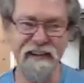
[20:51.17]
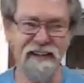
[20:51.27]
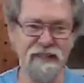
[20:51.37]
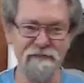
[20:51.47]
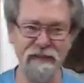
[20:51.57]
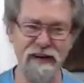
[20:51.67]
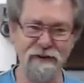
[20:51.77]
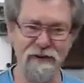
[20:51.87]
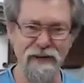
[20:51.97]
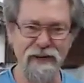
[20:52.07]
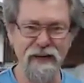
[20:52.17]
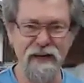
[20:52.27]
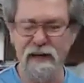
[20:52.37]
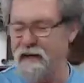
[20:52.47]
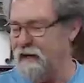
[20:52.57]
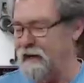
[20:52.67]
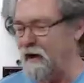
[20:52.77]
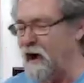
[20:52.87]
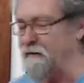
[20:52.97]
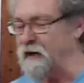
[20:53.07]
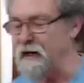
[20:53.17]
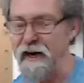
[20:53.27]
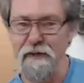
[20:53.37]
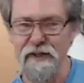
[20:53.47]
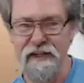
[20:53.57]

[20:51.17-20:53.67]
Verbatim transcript: than this bad boy. Now I've got a number